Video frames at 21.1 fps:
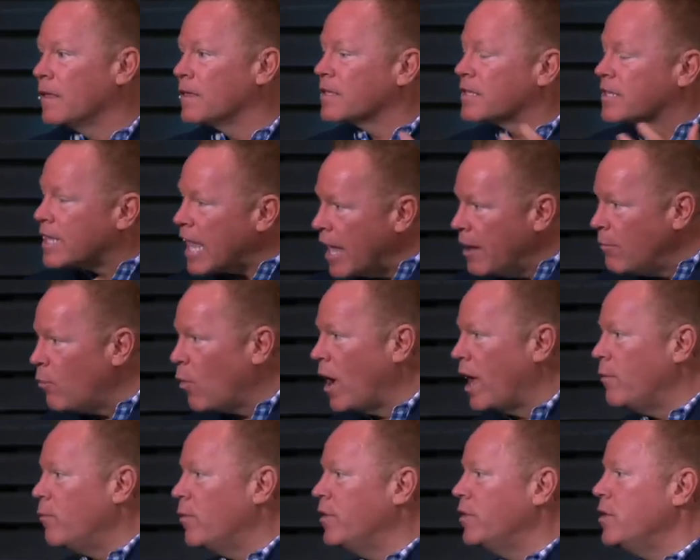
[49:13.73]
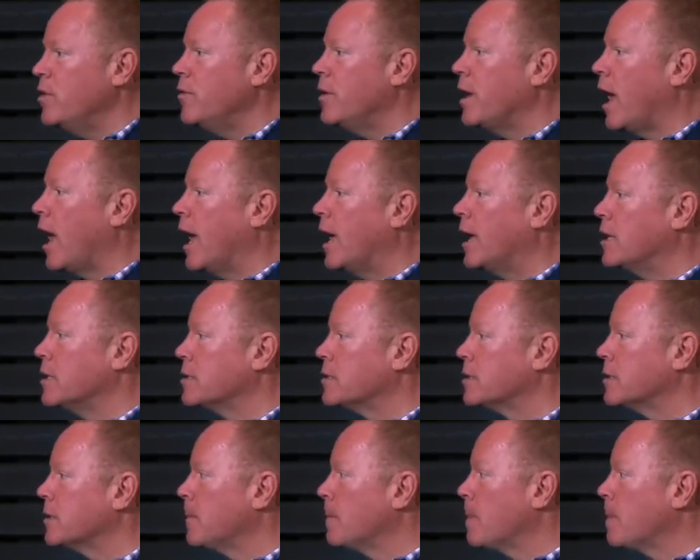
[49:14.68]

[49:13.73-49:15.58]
Same way with you guys.